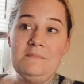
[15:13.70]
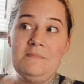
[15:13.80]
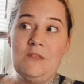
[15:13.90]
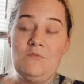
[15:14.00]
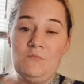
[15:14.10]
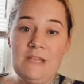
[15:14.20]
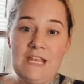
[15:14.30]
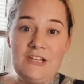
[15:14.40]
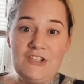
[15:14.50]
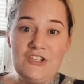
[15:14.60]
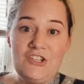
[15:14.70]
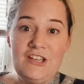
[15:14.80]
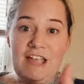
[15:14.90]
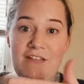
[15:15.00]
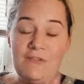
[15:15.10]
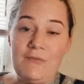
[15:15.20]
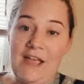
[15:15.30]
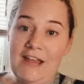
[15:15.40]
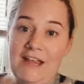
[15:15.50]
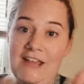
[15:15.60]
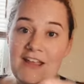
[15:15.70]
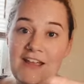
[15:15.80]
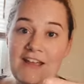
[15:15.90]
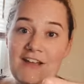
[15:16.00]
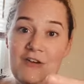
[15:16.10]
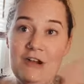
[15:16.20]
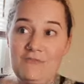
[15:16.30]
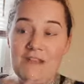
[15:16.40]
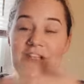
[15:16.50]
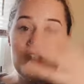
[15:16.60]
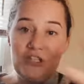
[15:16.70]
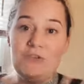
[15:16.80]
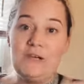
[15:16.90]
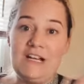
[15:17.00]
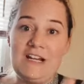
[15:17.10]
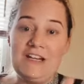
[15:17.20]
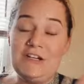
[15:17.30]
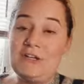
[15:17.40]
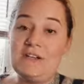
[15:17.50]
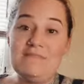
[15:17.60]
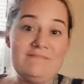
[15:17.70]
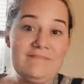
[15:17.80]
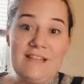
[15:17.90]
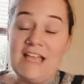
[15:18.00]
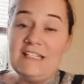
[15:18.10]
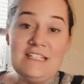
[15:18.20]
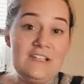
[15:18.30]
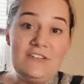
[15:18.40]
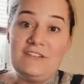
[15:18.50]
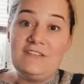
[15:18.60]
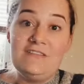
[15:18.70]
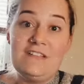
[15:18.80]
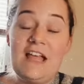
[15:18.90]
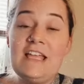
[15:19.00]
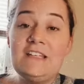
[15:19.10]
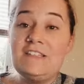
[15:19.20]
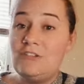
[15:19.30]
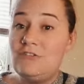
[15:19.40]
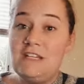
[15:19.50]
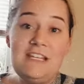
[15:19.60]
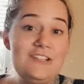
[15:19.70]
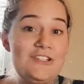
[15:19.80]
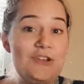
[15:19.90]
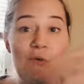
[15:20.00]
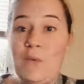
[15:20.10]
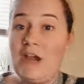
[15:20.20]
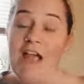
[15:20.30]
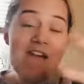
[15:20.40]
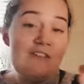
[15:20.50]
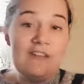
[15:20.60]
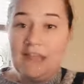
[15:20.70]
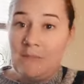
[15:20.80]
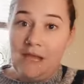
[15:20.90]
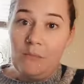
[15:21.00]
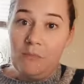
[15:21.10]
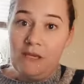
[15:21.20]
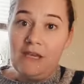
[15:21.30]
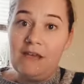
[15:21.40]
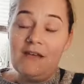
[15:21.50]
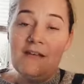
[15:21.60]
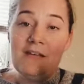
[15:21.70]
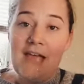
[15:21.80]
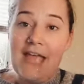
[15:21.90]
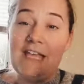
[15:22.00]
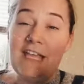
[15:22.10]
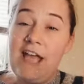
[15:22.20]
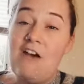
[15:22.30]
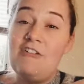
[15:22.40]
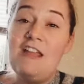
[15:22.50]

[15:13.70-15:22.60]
reach a variety or reach your ideal clients, your niche, wherever they might be hanging out.